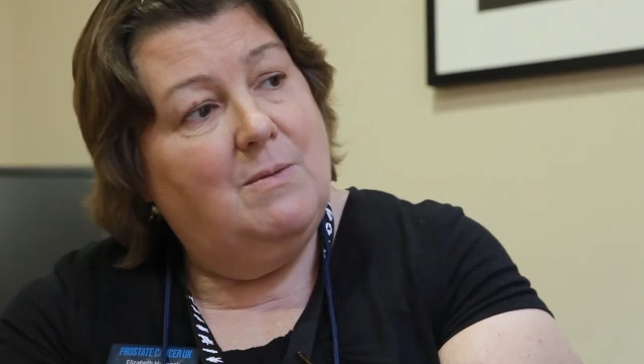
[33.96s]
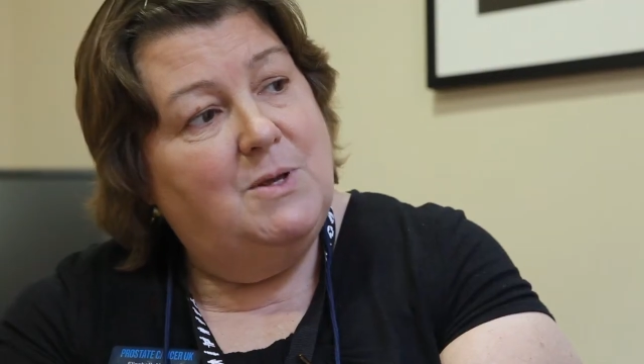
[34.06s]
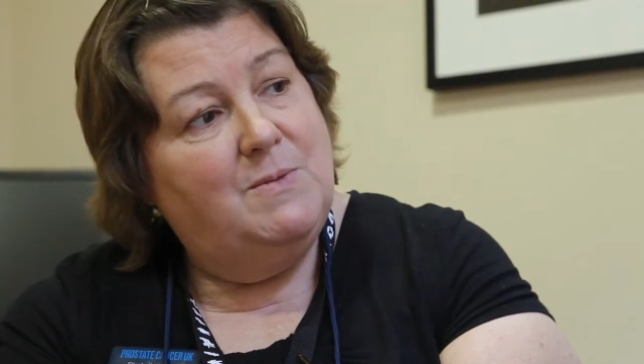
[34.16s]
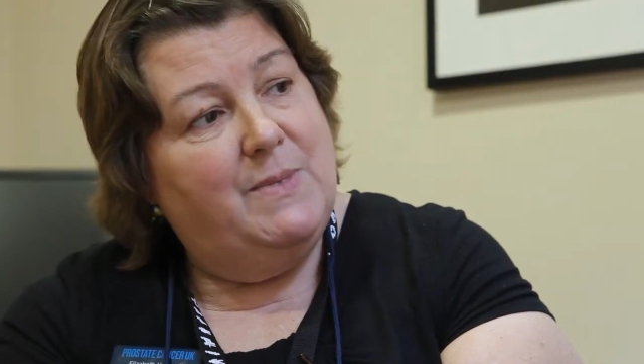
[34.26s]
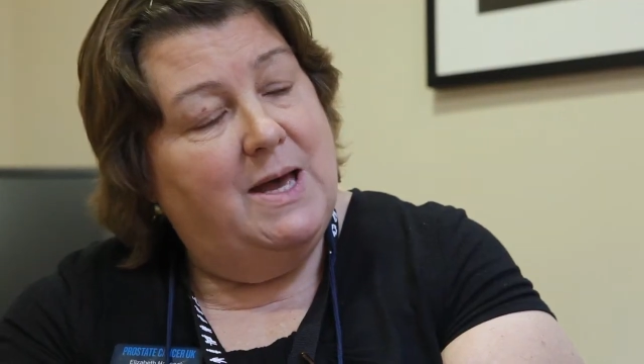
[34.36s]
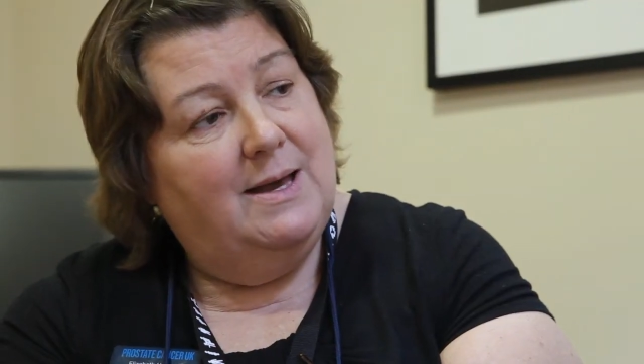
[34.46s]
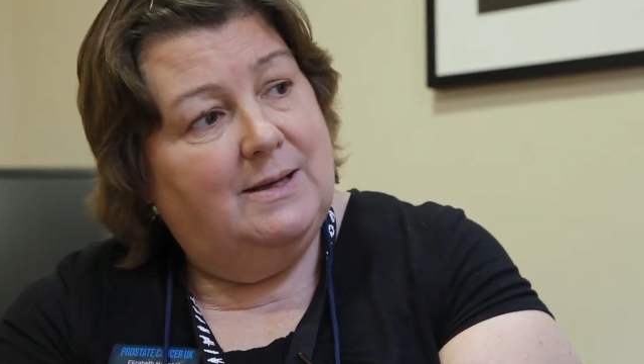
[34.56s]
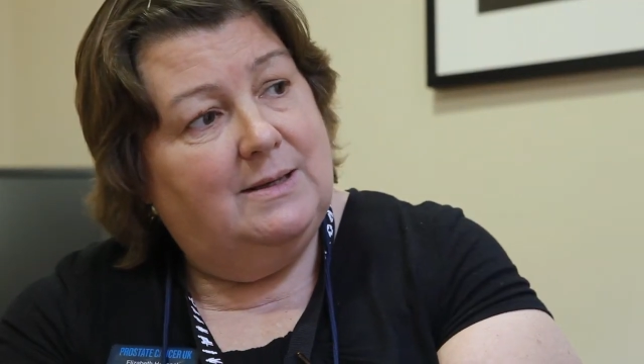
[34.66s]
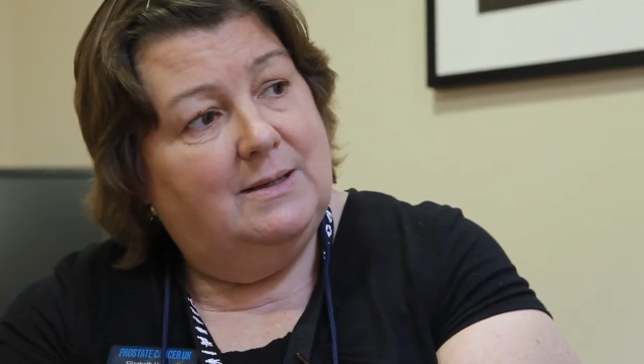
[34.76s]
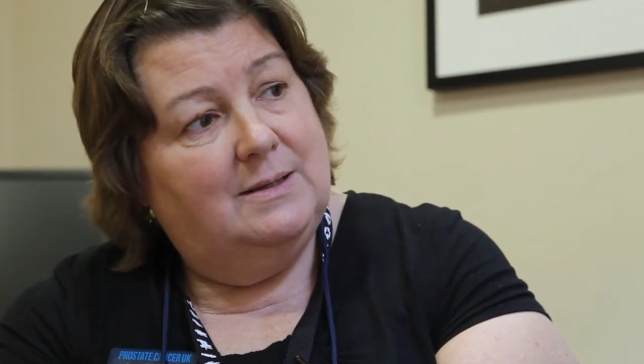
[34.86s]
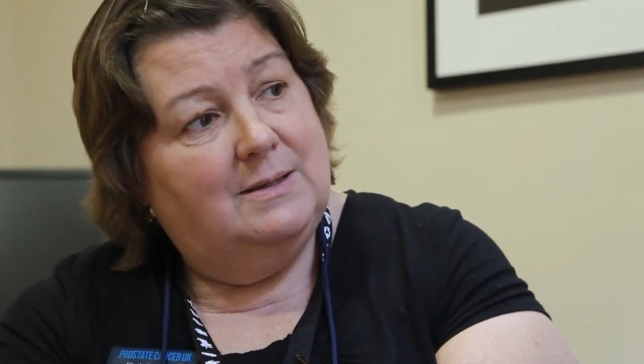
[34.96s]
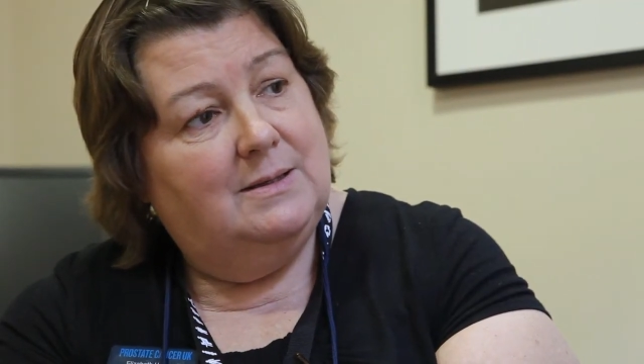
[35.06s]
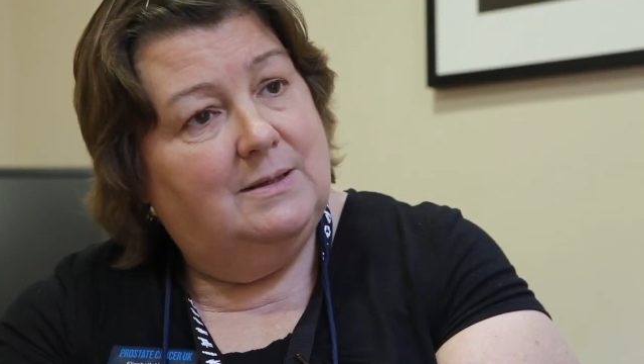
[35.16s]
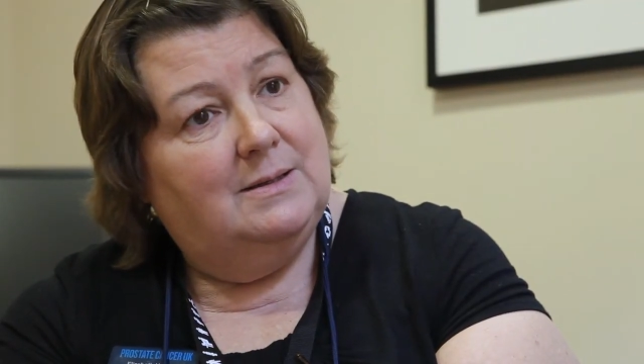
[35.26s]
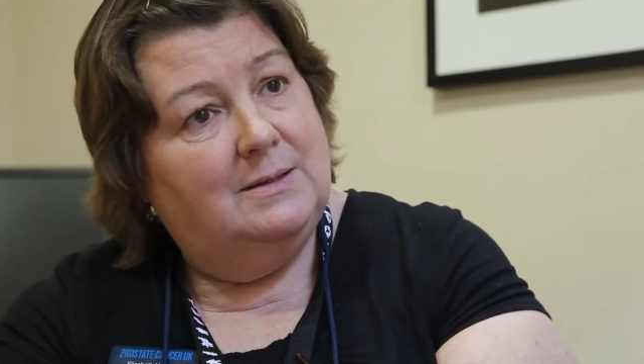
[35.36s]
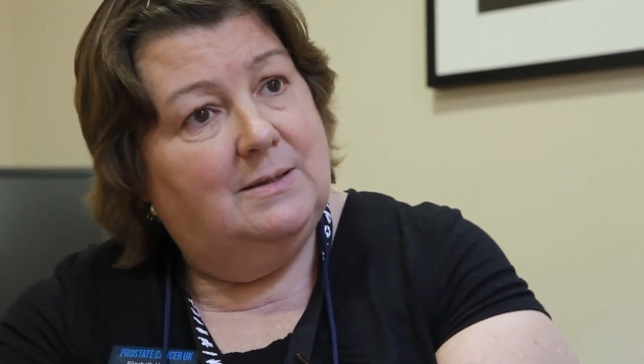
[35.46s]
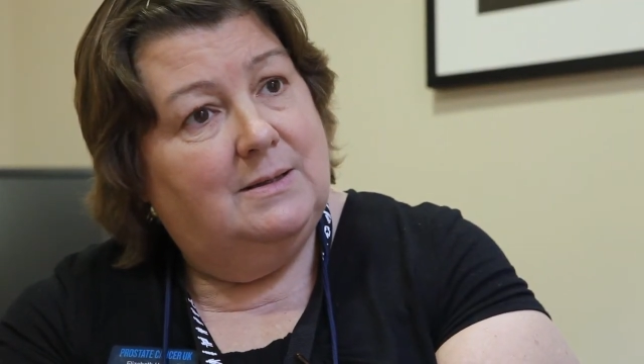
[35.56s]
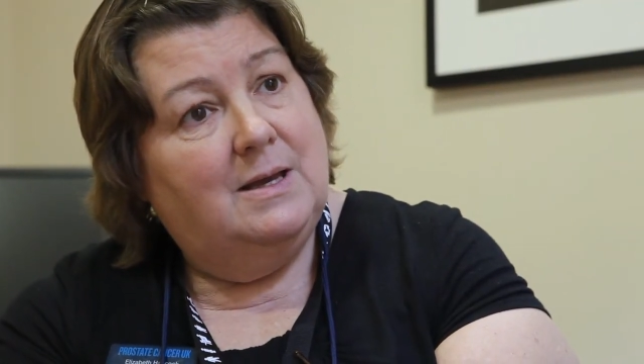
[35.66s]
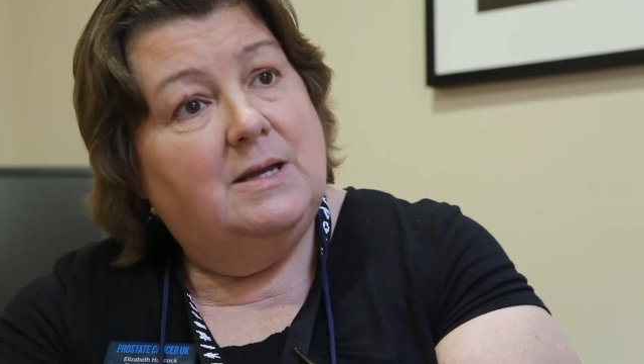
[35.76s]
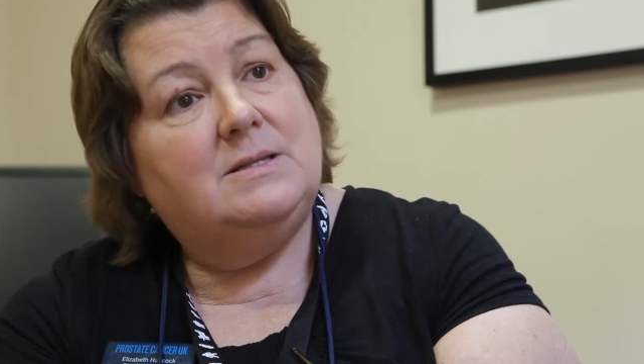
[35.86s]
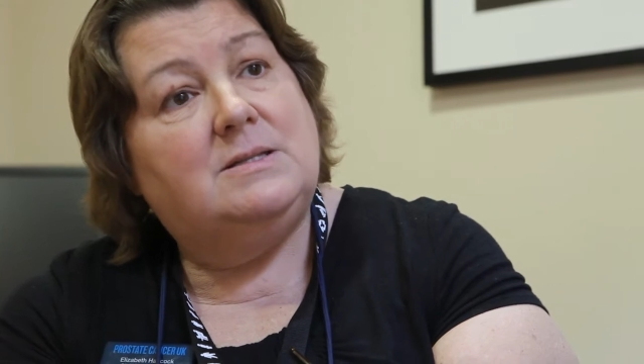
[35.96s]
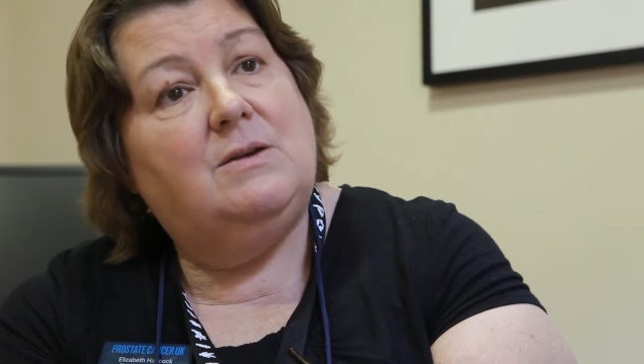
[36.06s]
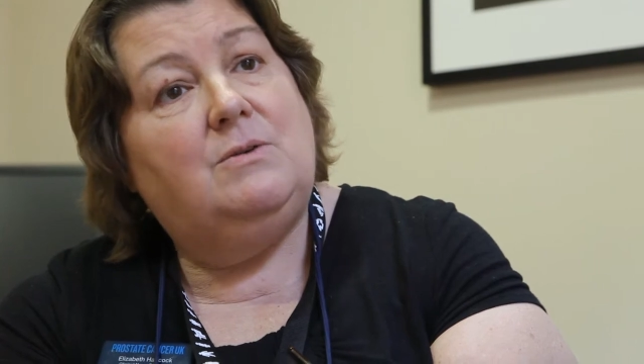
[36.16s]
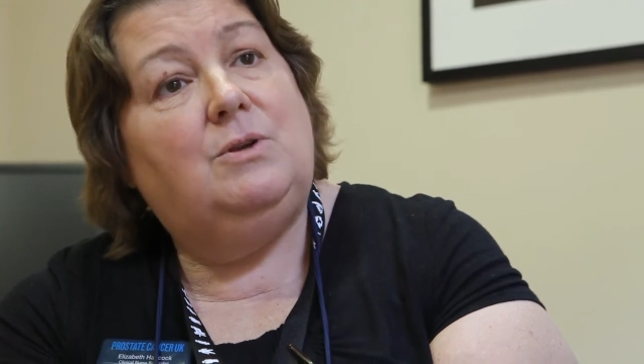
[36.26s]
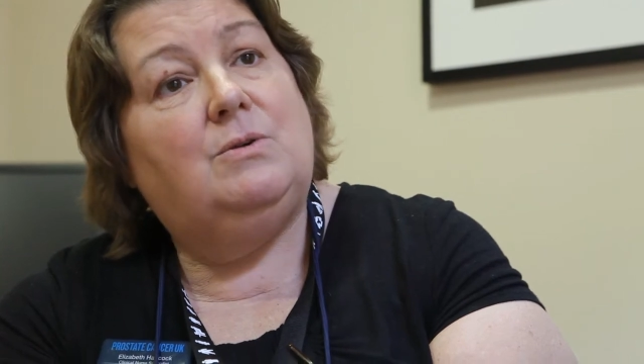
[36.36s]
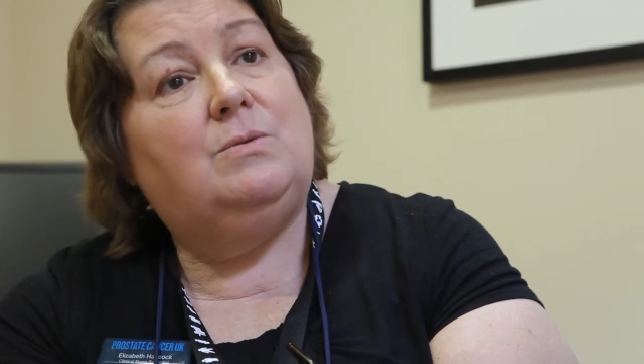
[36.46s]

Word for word: of patients undergoing radical radiotherapy,